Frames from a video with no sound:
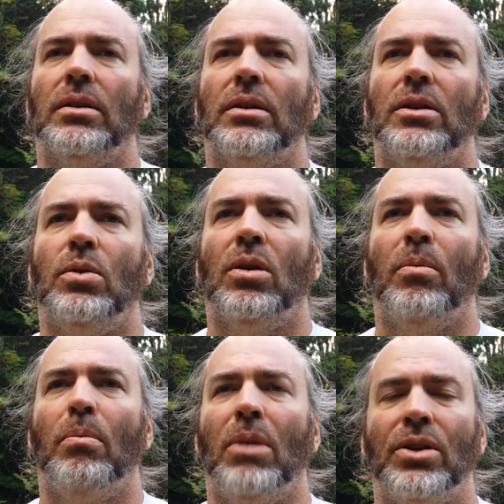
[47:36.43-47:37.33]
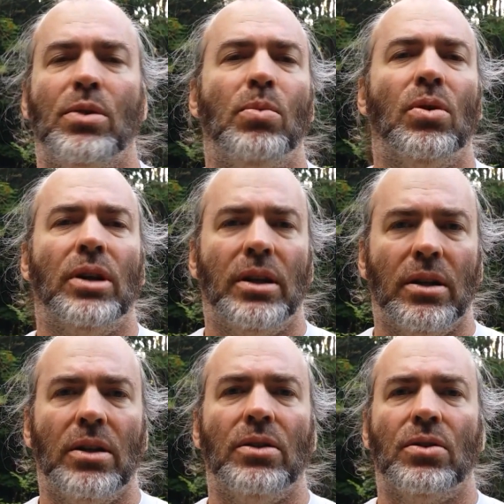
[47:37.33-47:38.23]
You are much more in
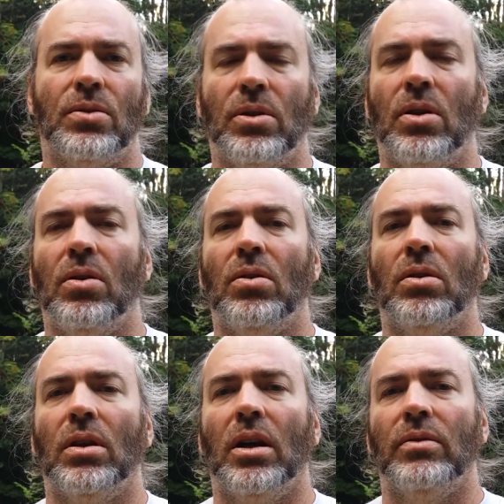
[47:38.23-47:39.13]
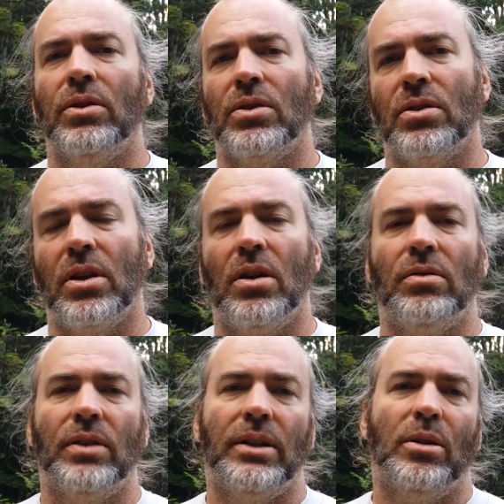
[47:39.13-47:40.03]
control of
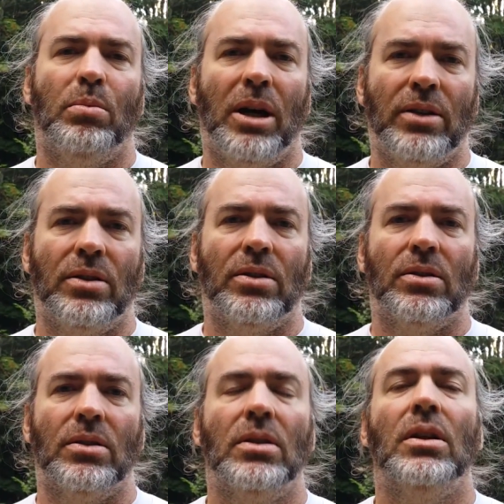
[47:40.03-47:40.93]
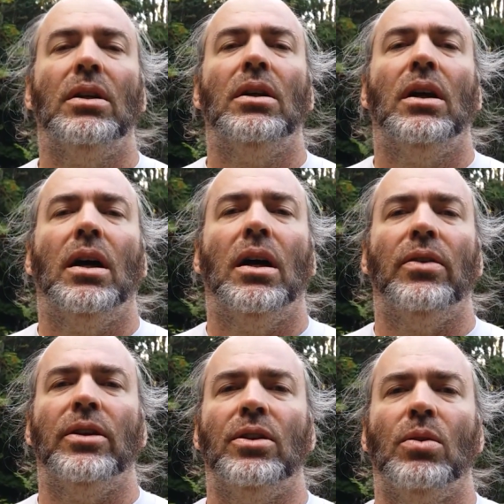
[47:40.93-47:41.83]
yourself and the bicycle
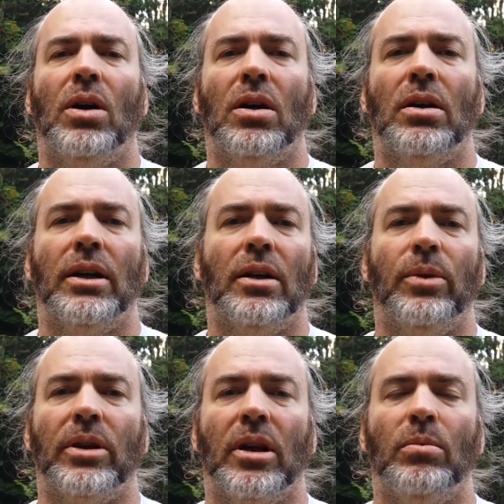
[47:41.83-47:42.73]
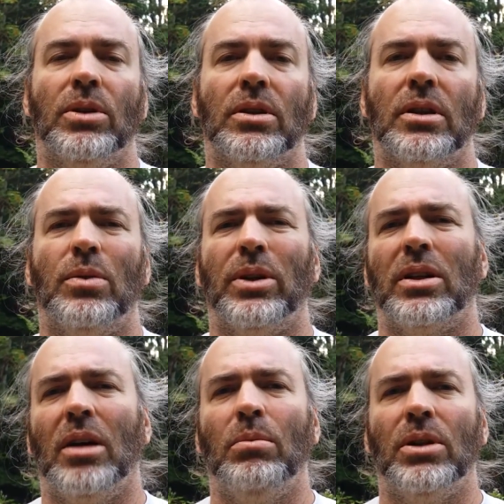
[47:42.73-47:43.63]
than you are in a Recumbent. In a
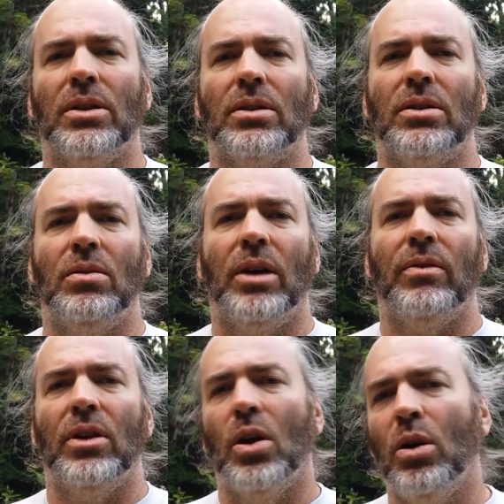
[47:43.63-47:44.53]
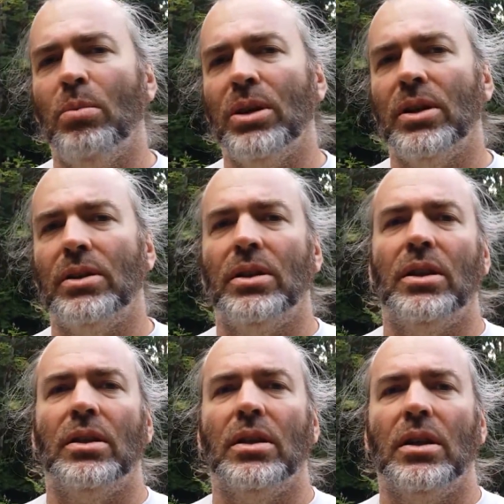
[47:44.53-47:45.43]
Recumbent, you have no
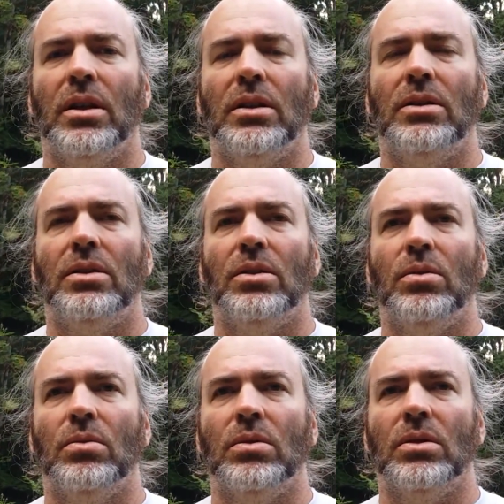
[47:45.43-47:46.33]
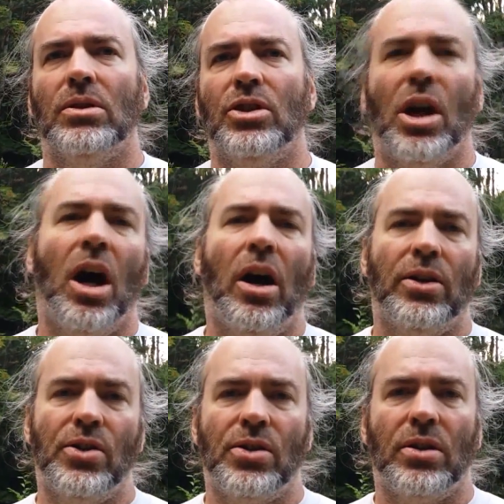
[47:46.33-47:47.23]
ability to
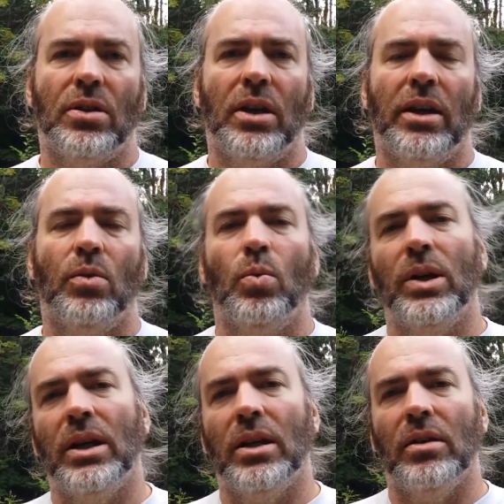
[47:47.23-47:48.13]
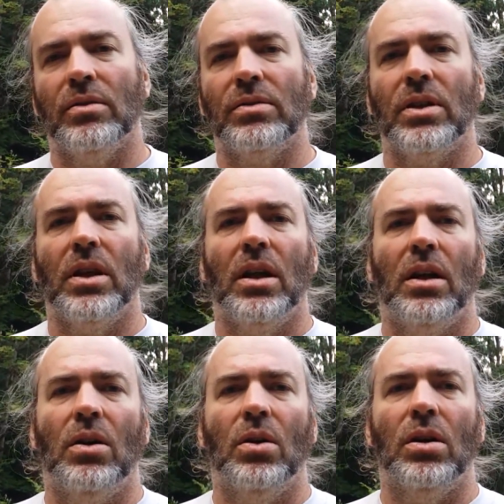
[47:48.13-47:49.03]
dodge and weave,
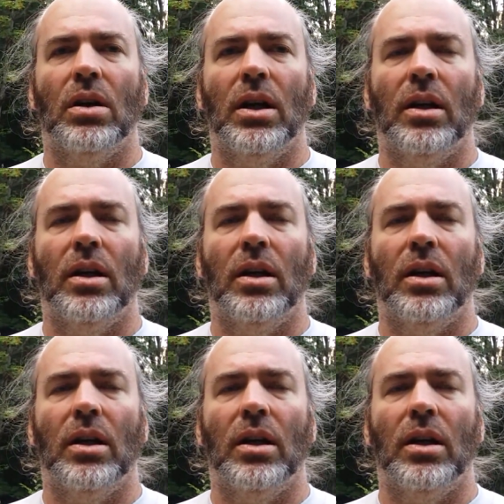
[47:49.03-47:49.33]
or